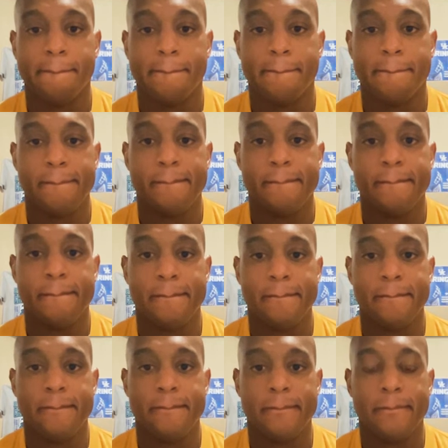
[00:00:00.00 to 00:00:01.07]

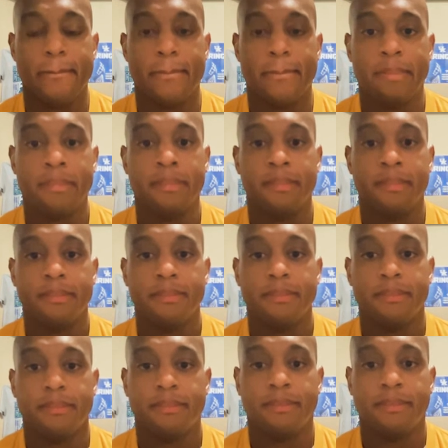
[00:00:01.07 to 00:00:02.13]

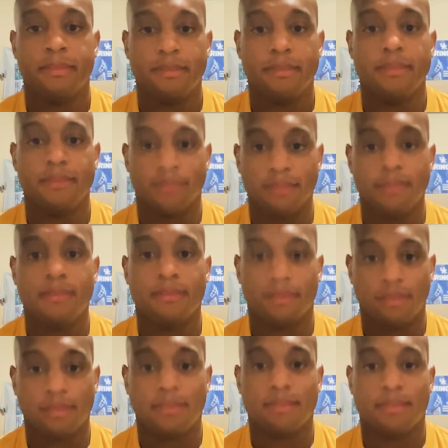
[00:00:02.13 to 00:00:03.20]

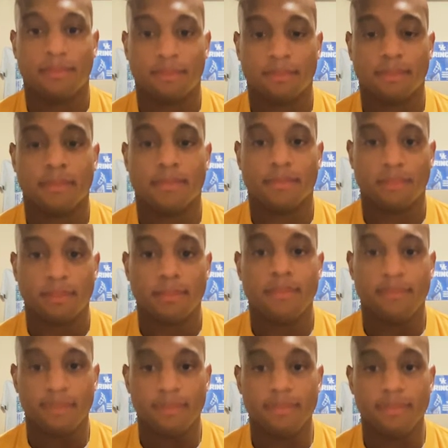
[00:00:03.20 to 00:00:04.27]

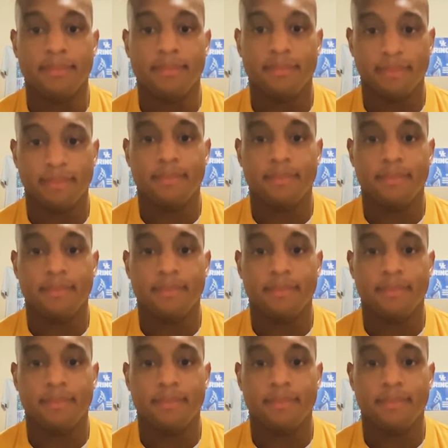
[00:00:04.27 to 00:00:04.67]
This person isn't speaking.